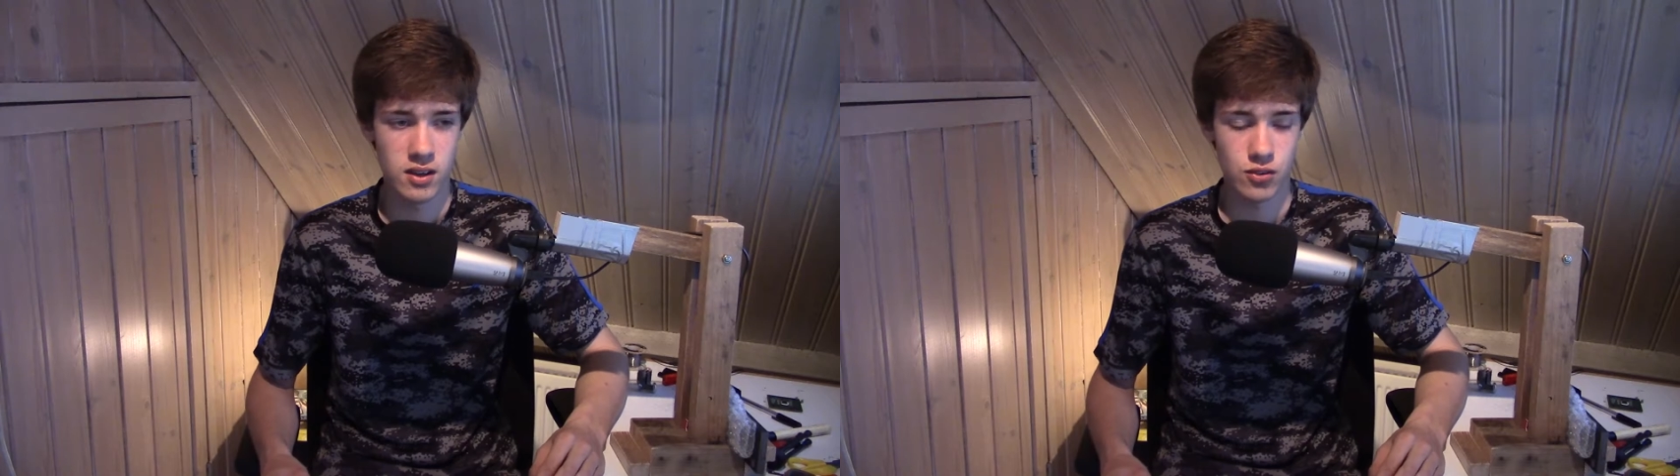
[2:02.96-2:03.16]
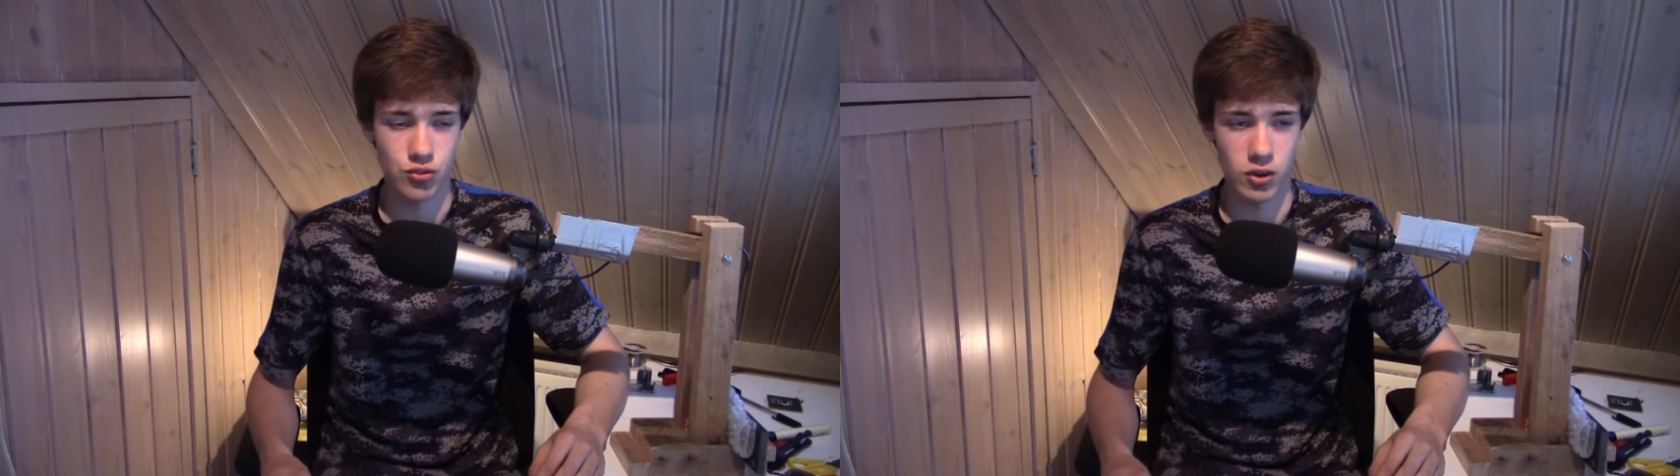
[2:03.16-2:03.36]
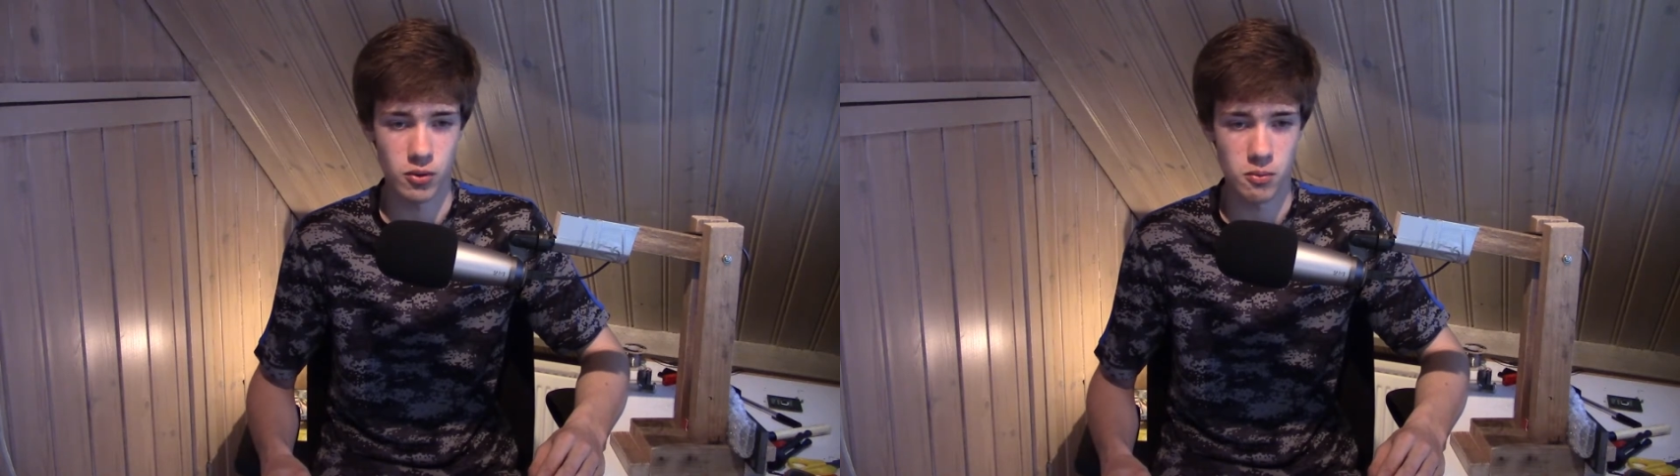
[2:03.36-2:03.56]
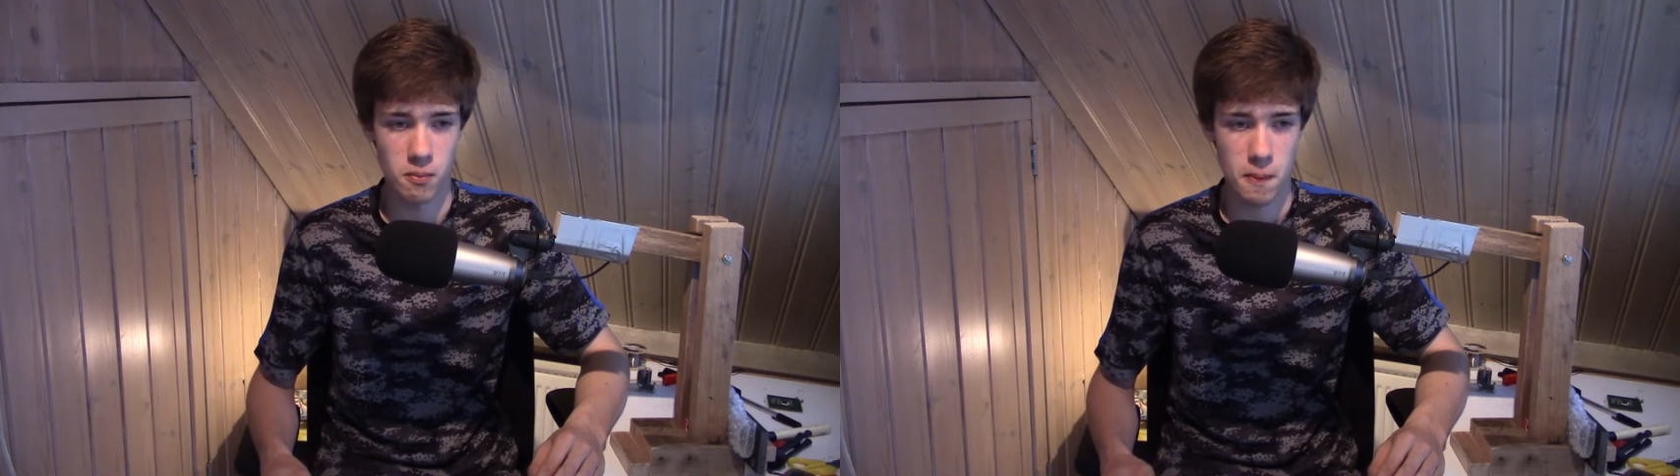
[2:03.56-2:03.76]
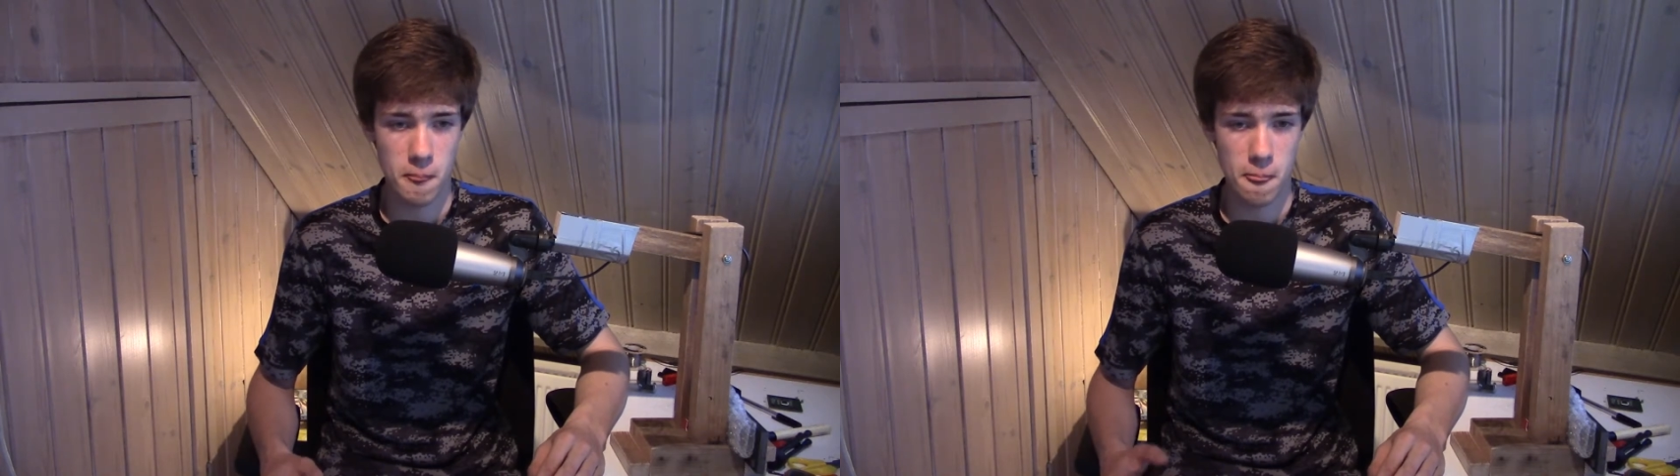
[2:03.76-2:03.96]
So
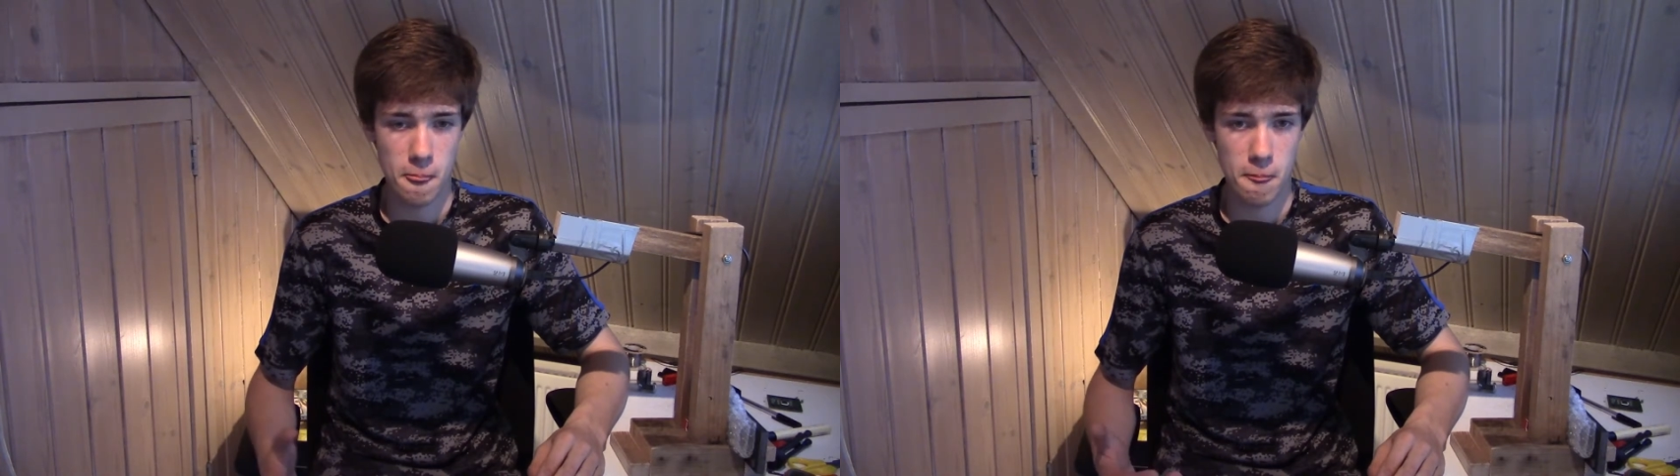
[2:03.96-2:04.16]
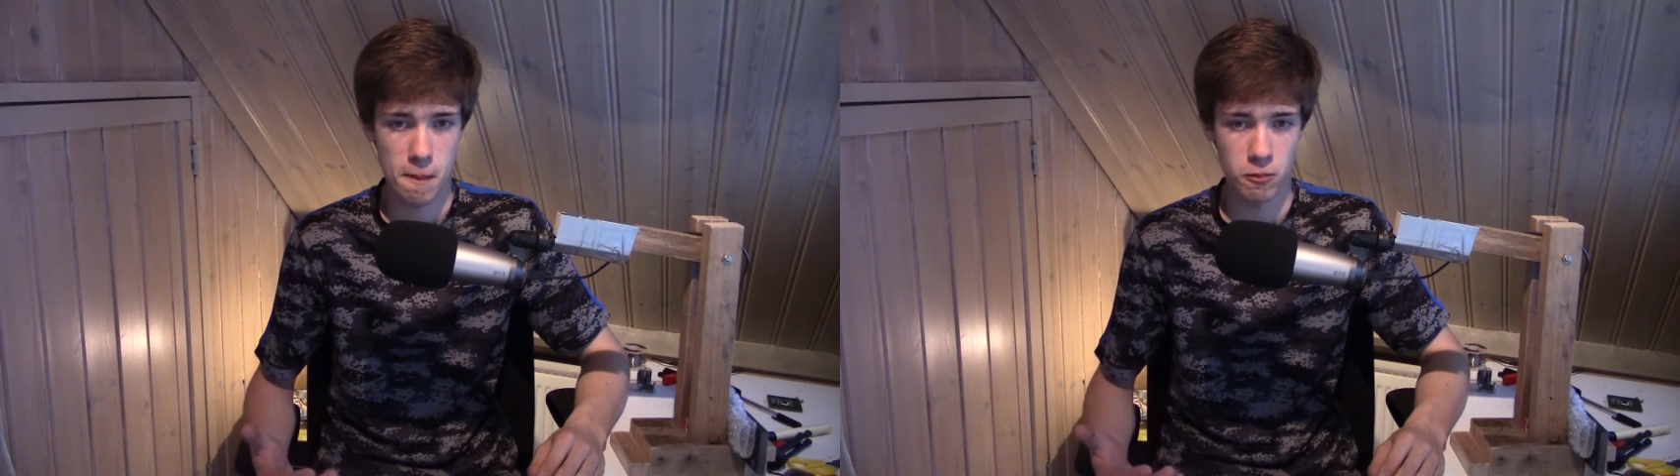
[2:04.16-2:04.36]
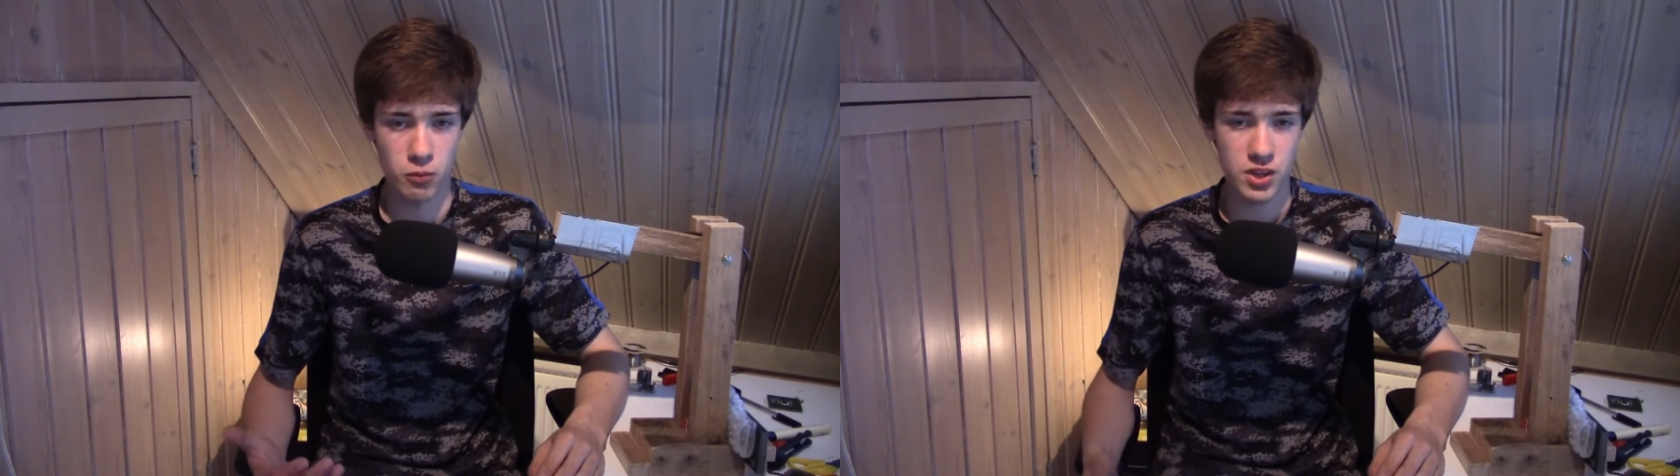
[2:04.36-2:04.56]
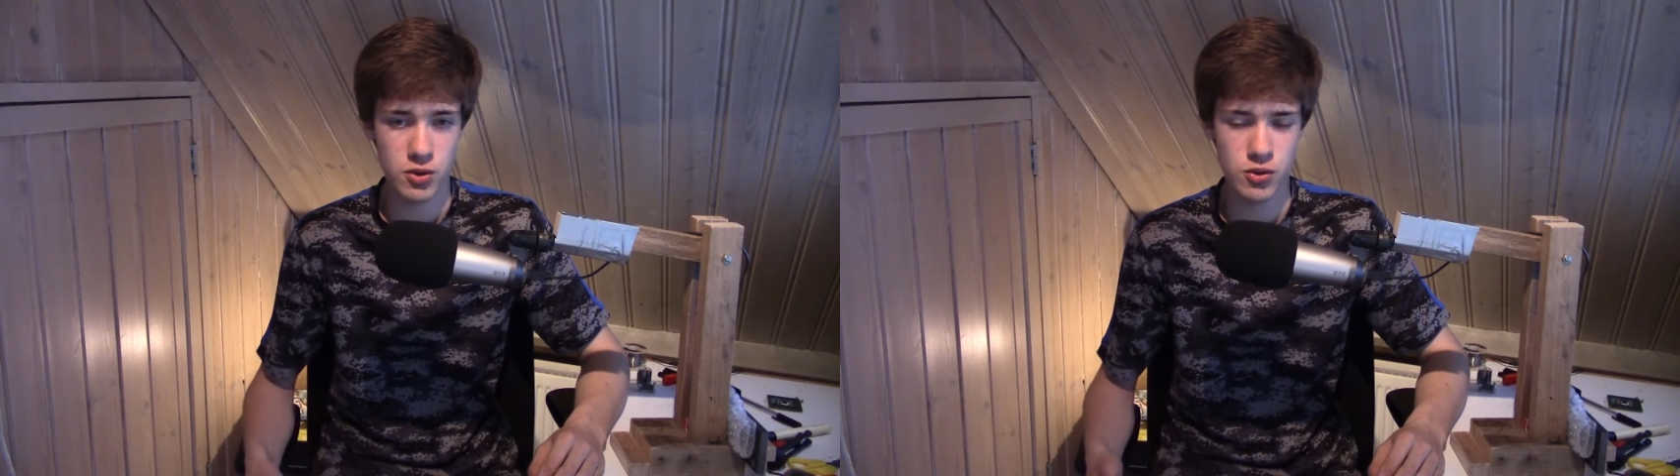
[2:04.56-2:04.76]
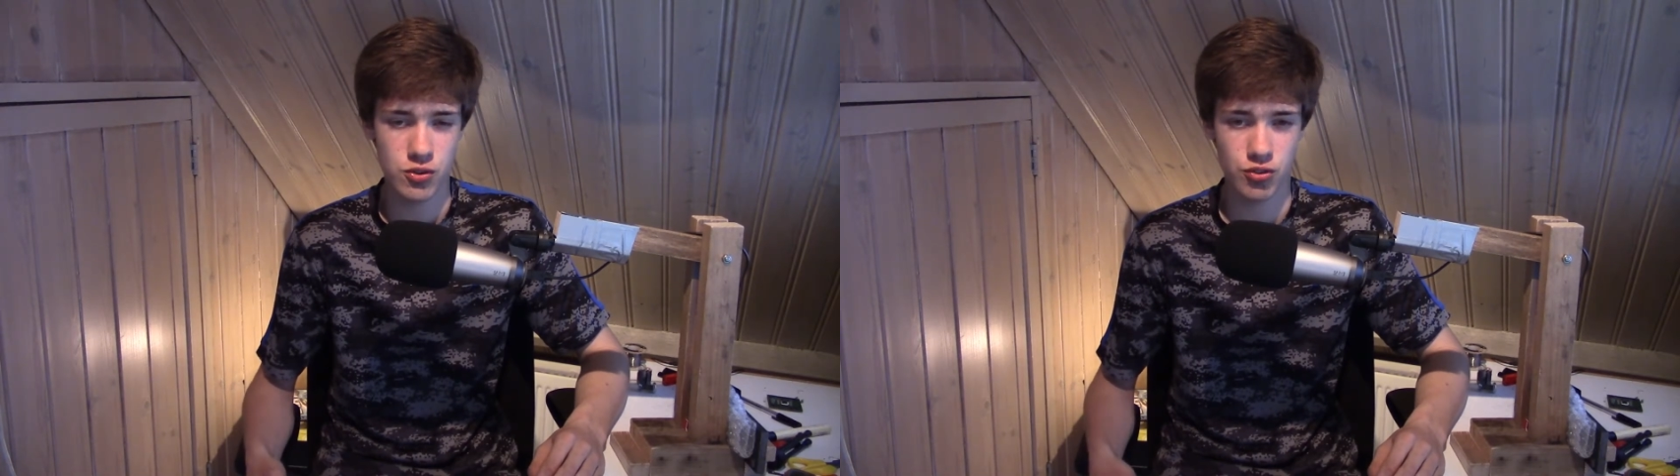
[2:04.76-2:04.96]
we
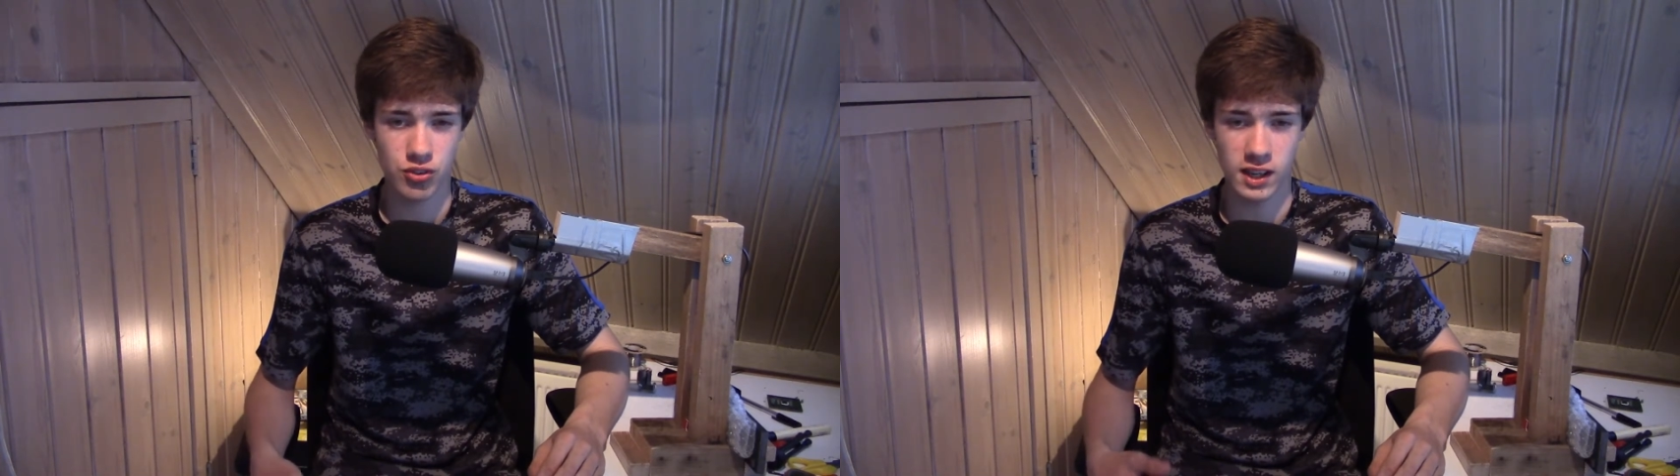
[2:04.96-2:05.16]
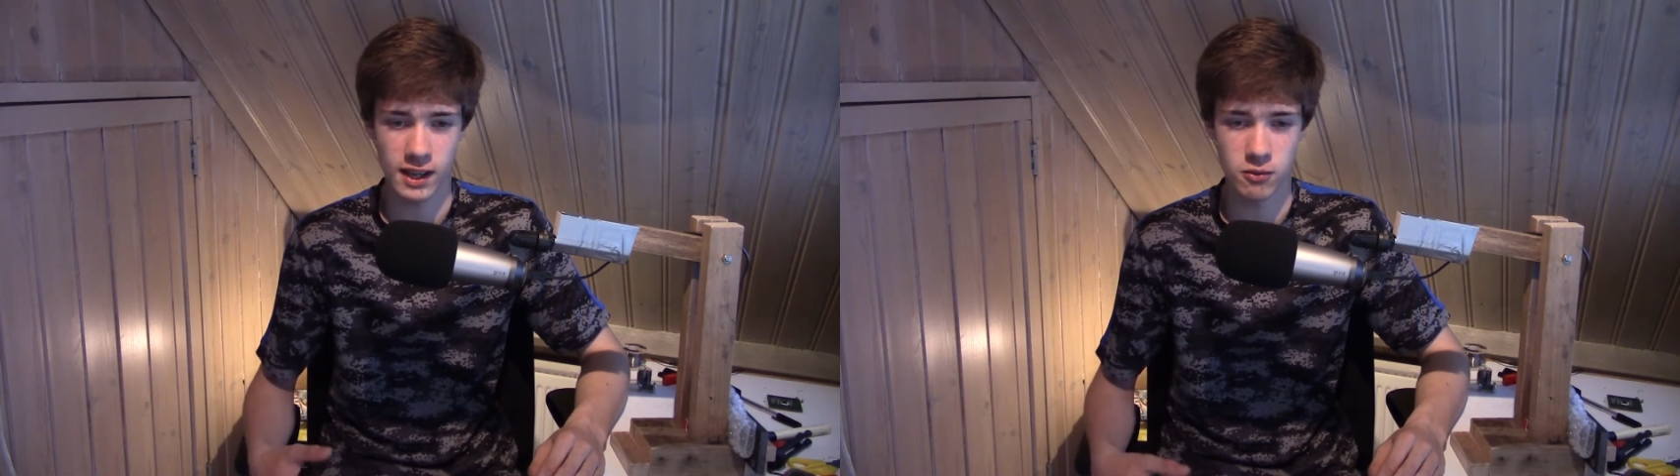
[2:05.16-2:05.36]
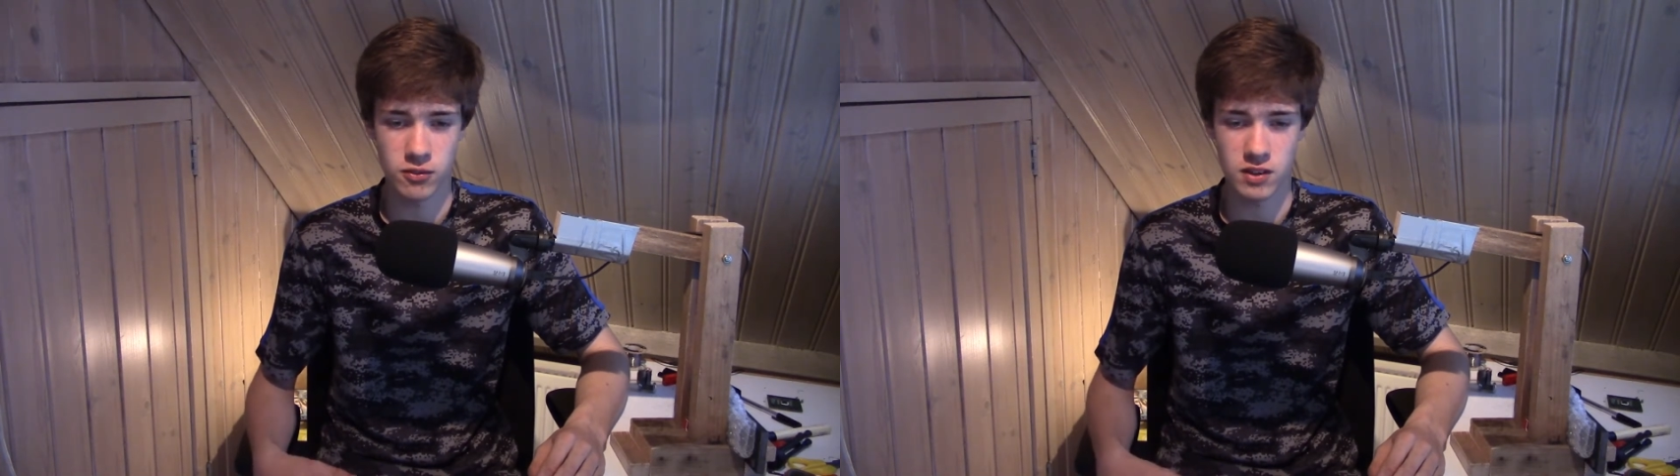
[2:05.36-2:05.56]
could just count